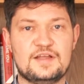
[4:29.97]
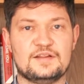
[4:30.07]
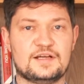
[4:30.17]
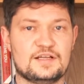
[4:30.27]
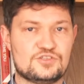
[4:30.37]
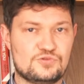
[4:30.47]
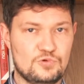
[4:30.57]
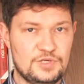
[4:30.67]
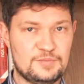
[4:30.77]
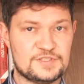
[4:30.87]
that can
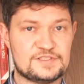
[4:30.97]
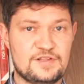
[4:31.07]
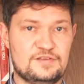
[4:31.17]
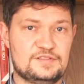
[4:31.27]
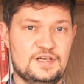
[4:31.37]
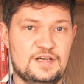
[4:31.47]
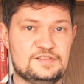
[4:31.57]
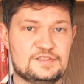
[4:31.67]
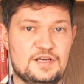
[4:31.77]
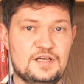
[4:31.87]
truly be synthesized